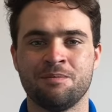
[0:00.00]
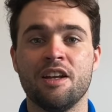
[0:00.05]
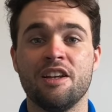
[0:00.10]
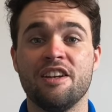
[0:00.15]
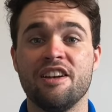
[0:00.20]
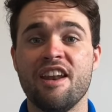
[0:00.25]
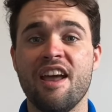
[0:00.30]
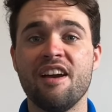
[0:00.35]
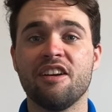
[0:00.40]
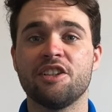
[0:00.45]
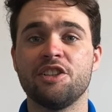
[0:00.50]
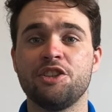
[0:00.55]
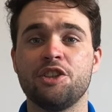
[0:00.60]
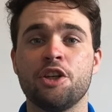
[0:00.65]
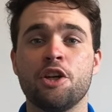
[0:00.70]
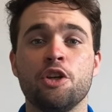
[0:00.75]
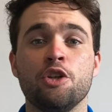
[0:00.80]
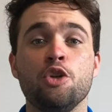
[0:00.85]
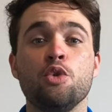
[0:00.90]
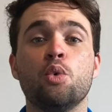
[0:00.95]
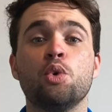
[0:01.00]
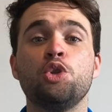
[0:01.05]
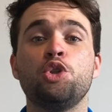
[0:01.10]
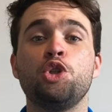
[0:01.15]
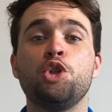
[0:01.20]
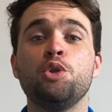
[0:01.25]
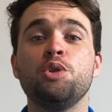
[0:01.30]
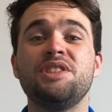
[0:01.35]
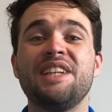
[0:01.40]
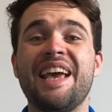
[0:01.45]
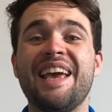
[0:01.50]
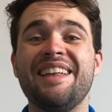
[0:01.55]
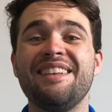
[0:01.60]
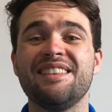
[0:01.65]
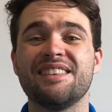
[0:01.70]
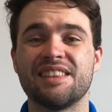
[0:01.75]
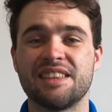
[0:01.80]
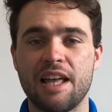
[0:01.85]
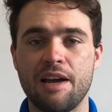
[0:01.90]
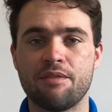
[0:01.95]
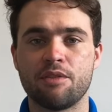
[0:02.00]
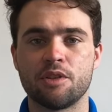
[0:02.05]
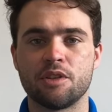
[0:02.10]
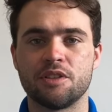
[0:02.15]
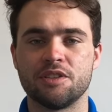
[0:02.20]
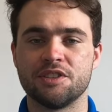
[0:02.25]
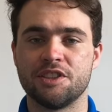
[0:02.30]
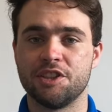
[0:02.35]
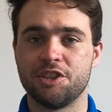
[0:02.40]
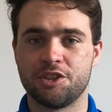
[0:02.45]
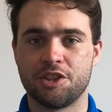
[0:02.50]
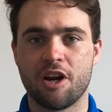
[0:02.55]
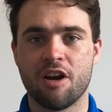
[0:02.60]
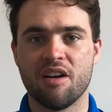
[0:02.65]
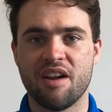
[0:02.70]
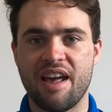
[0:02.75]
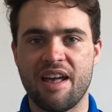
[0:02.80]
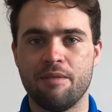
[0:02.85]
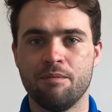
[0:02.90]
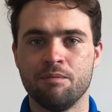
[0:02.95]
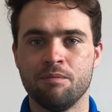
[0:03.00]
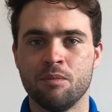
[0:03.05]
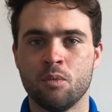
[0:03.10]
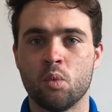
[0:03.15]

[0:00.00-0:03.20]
Next, you will choose a level to start at.